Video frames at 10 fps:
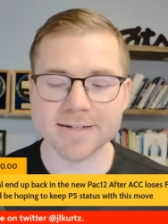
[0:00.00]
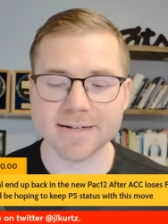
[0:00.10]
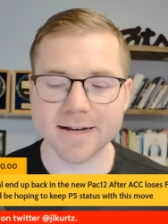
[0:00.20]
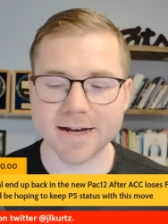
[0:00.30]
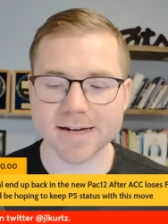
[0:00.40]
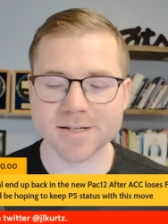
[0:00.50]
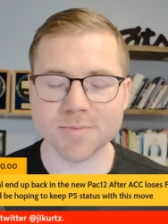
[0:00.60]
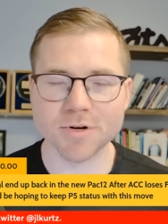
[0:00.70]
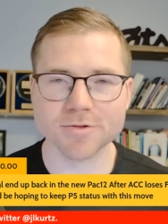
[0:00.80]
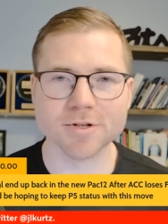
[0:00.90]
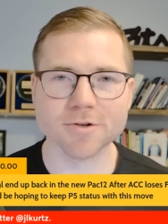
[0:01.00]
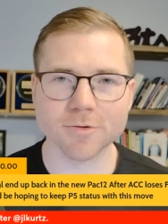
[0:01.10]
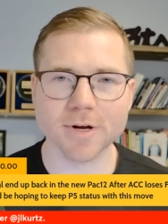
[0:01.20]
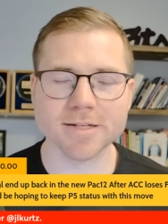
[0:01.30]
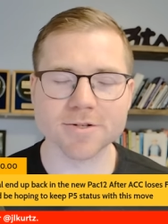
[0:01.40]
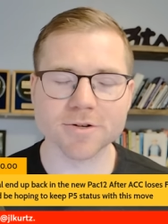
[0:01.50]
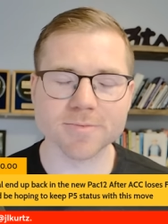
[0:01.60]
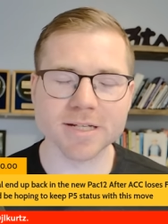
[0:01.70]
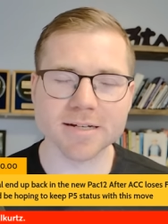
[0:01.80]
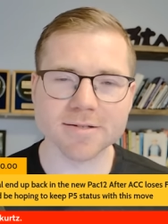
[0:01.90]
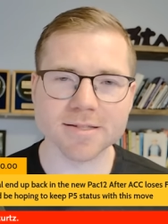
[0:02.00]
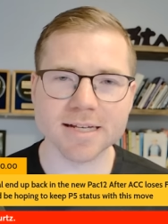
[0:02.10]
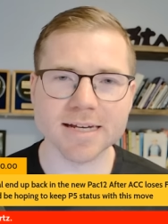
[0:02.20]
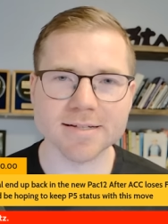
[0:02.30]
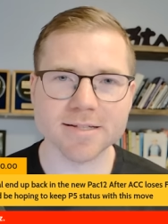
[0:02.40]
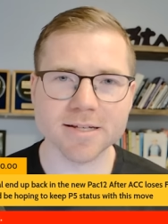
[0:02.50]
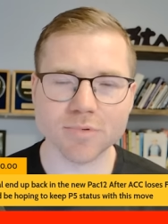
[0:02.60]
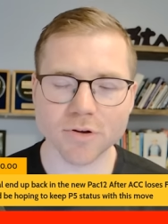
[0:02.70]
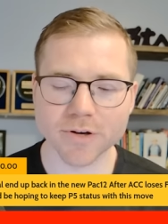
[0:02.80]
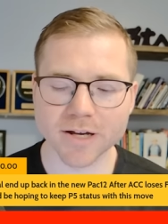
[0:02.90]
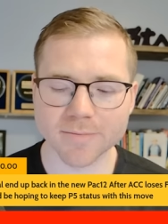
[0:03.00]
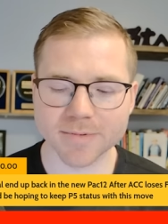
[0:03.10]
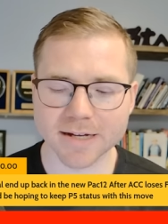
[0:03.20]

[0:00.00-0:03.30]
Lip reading: I suppose under the right circumstances, the ACC blowing up,